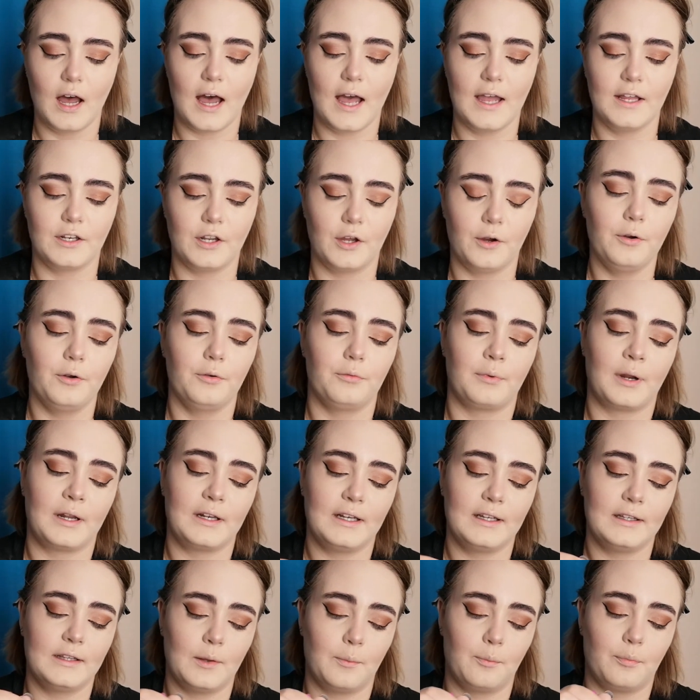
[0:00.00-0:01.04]
I know
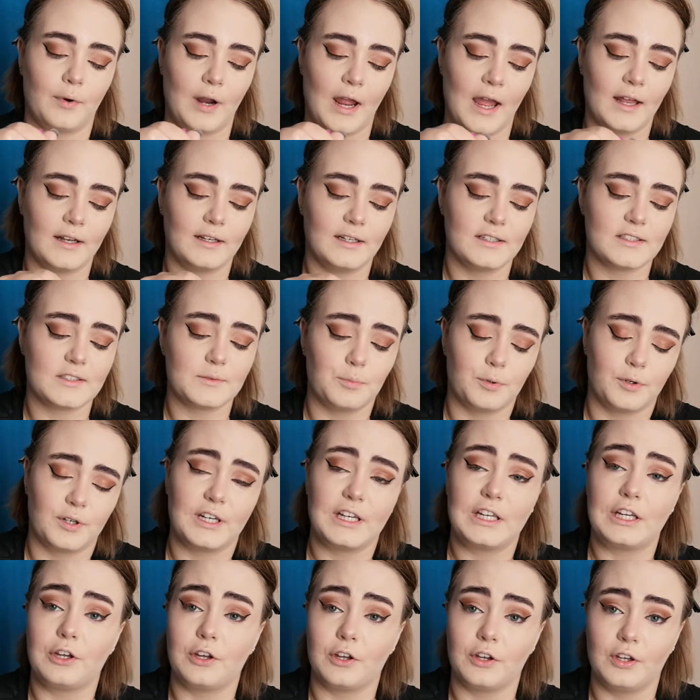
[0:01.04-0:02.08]
already the brand is
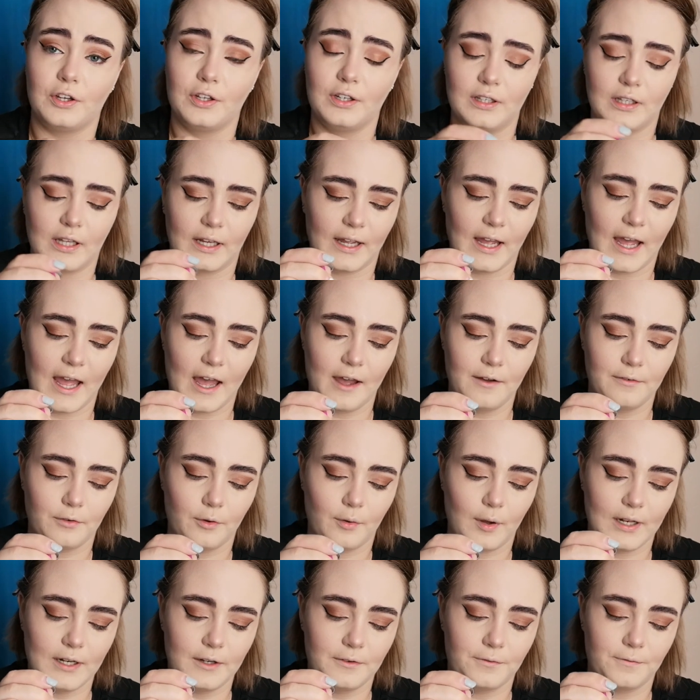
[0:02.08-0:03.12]
pretty good. Like, I have
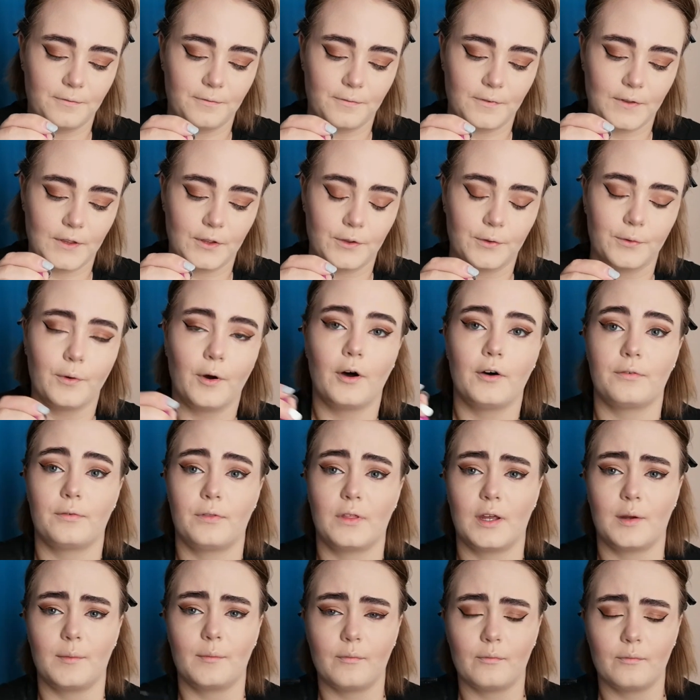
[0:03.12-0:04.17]
quite a few of
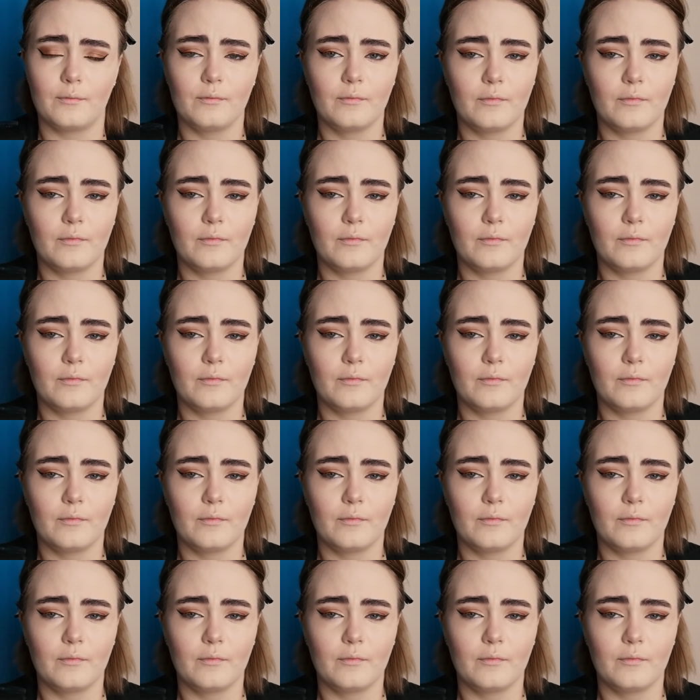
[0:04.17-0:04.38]
their